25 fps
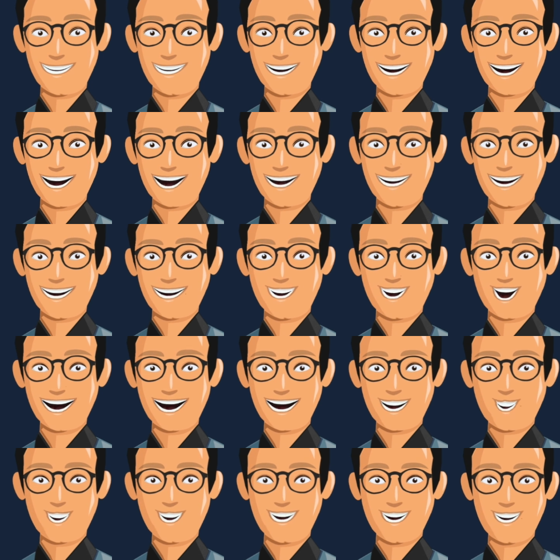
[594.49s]
For
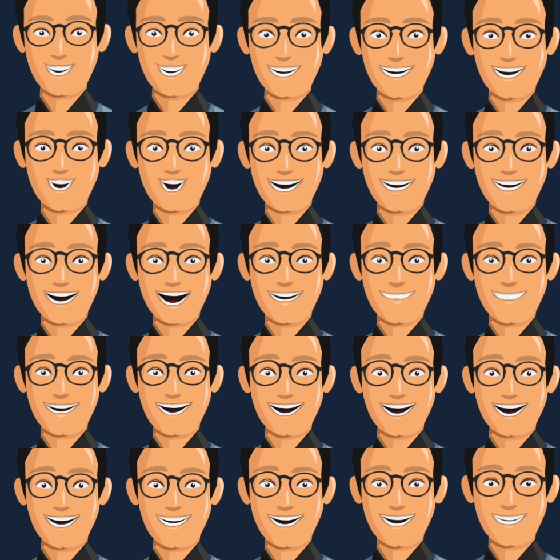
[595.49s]
content automation
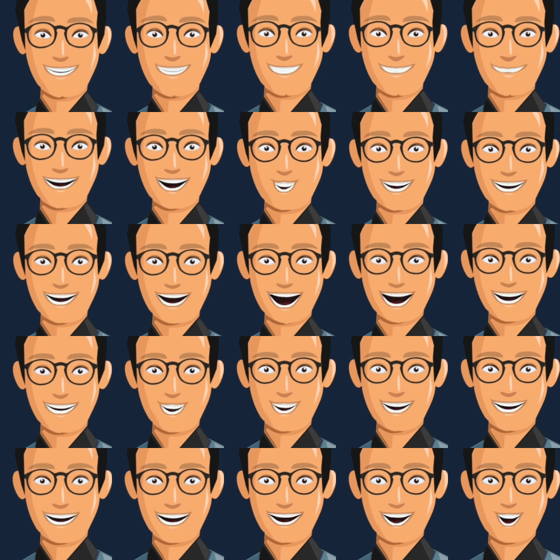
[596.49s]
purposes, I would
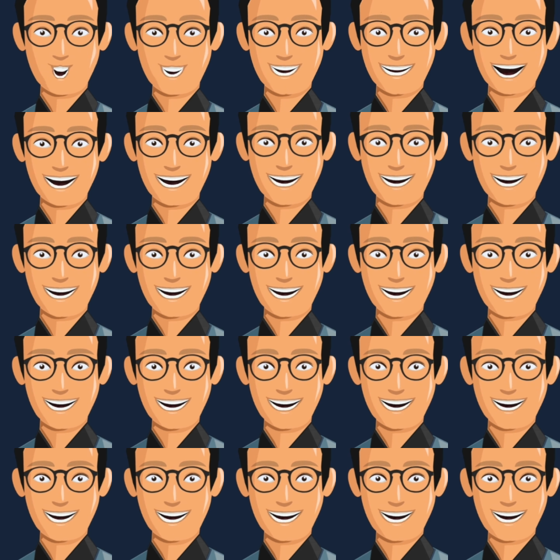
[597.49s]
recommend setting